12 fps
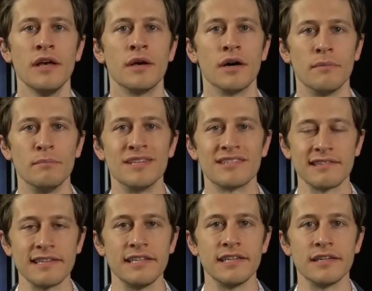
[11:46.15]

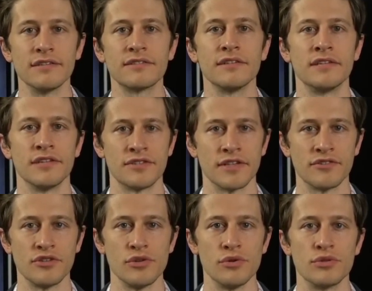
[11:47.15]
misleading statistics
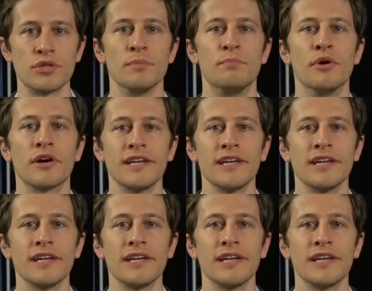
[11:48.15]
used. The book